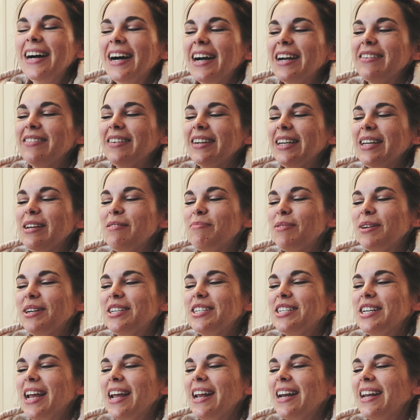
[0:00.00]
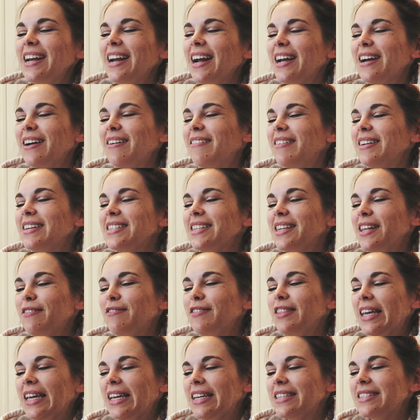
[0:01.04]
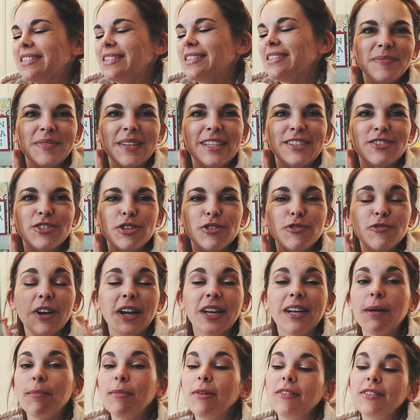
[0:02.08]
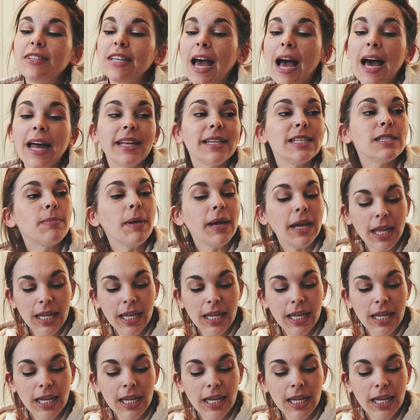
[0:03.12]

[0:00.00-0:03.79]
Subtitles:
I really appreciate it. I always love these. It's just fun. I'm gonna have to add it to my